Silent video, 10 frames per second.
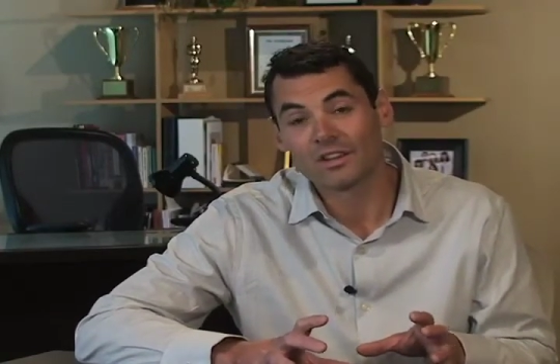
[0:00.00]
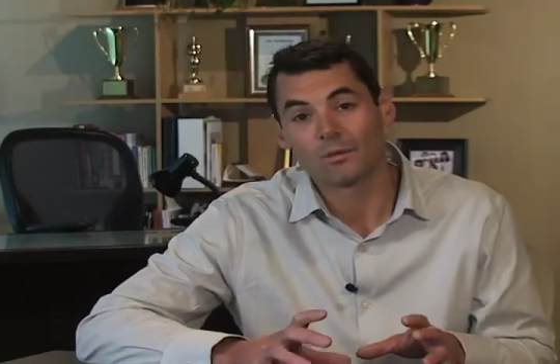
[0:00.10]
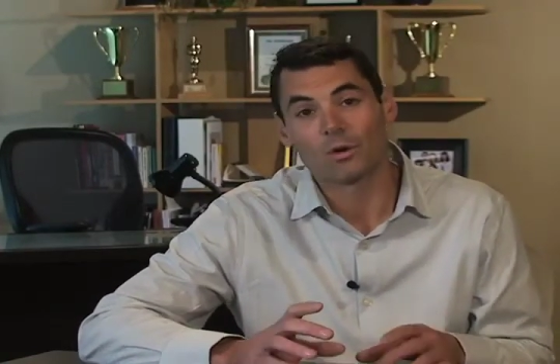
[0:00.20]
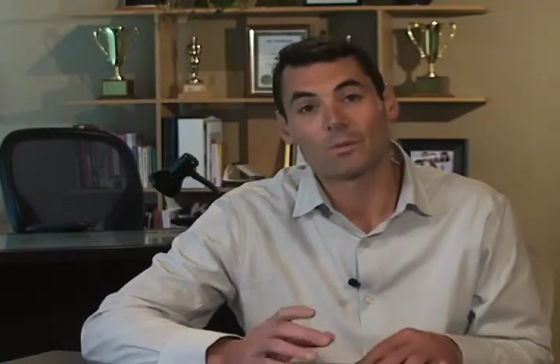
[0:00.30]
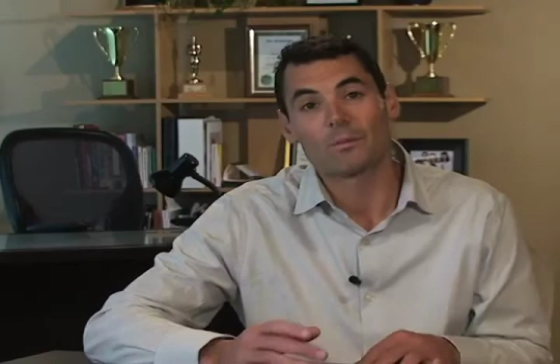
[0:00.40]
the
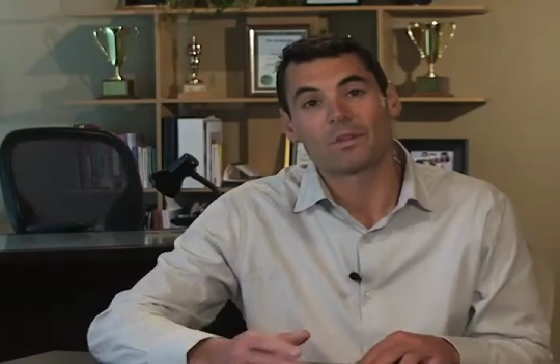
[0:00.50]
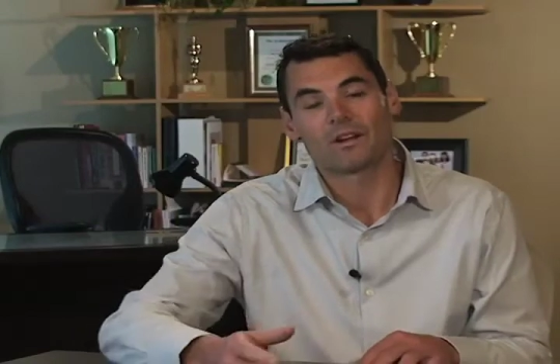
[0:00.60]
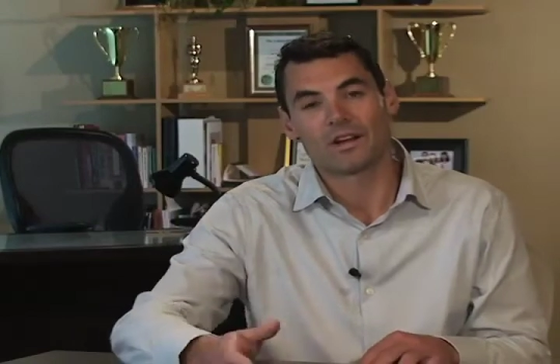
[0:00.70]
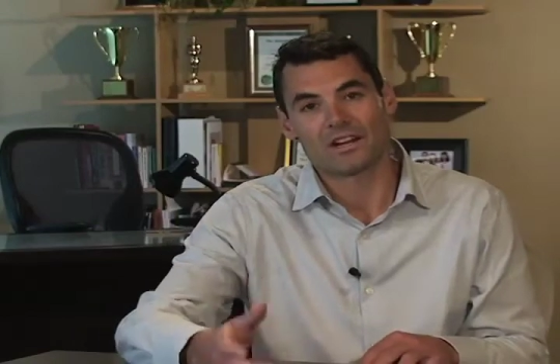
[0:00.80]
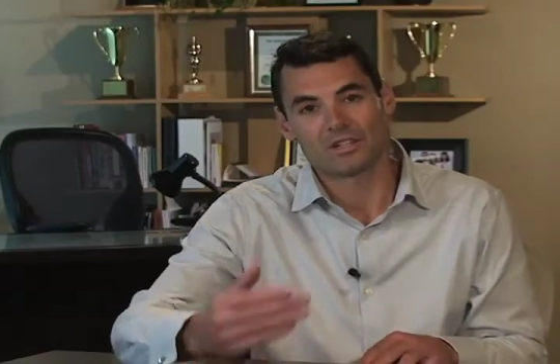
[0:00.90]
more people that
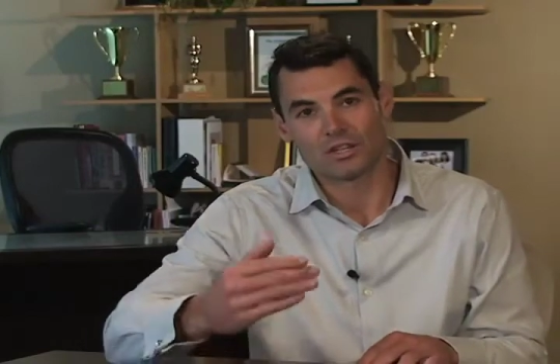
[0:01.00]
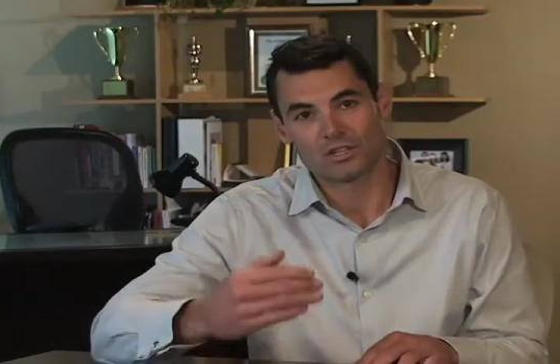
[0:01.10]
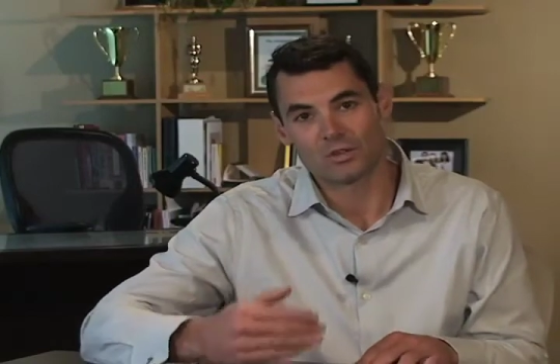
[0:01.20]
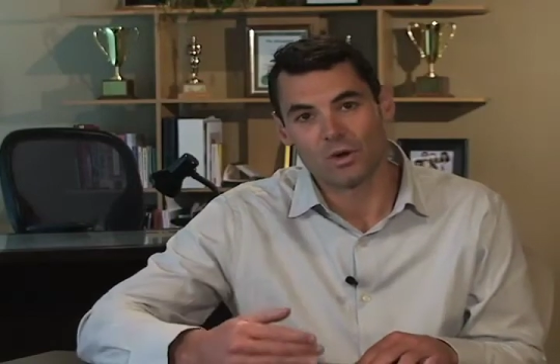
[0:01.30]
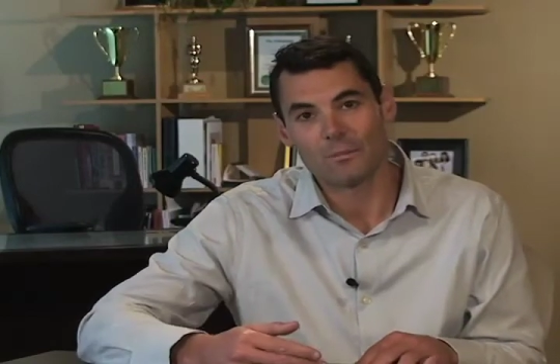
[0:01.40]
are actually going
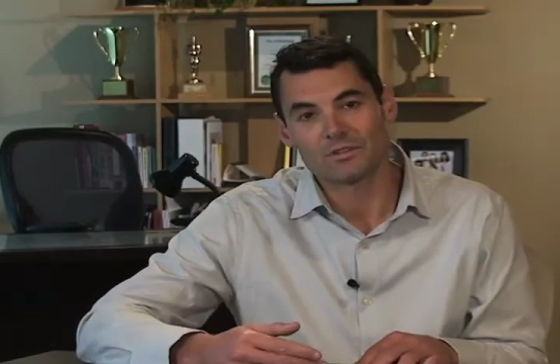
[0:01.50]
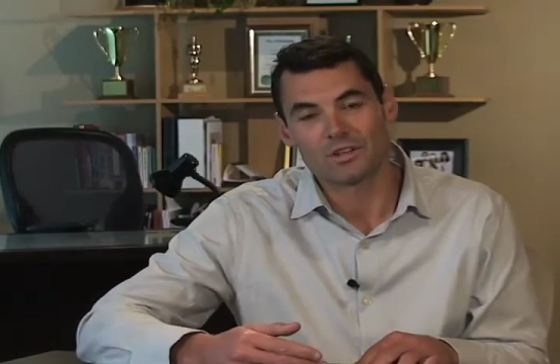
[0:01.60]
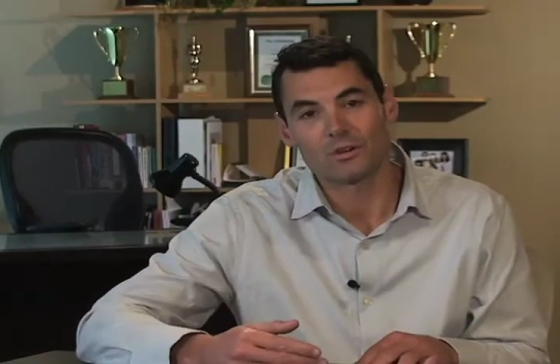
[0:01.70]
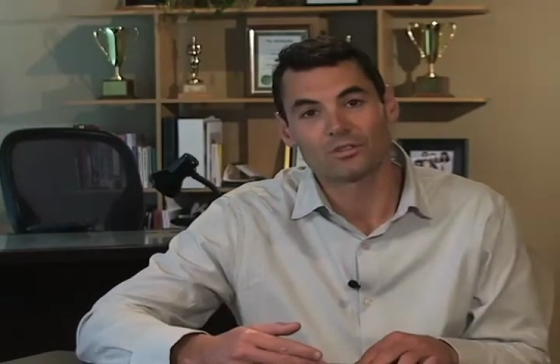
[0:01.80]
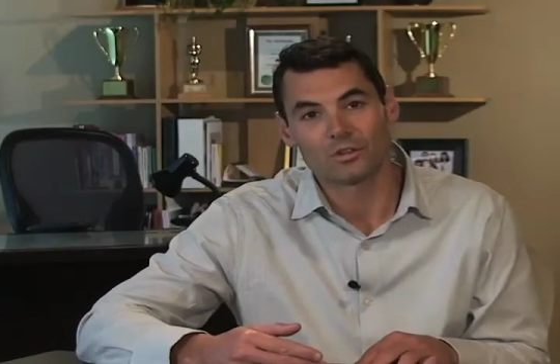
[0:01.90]
to show up at your
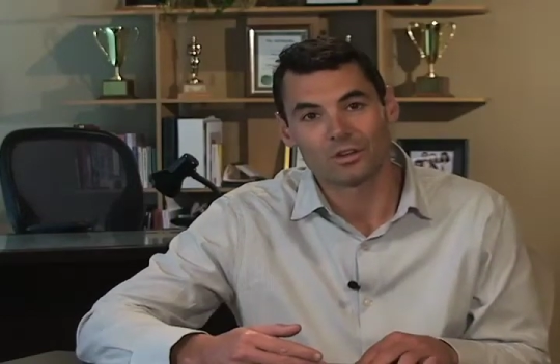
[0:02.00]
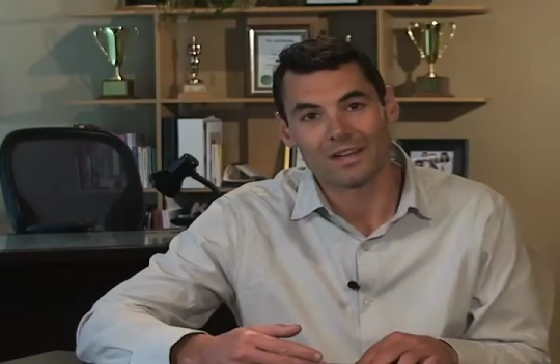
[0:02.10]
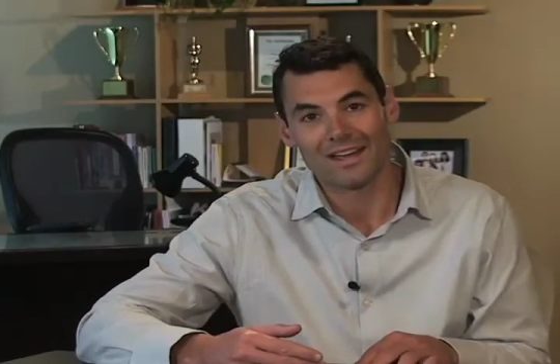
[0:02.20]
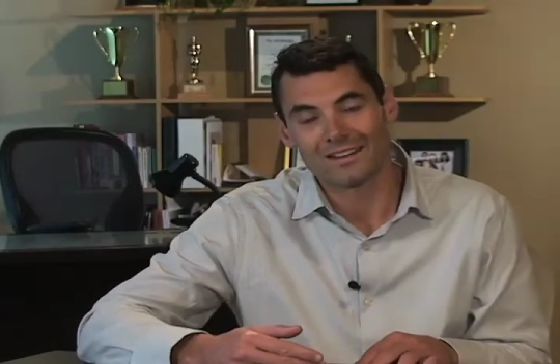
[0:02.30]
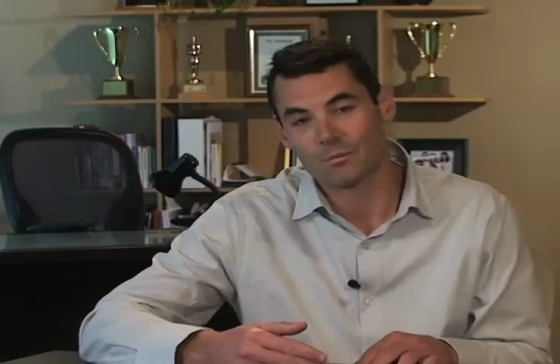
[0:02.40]
house to look at it.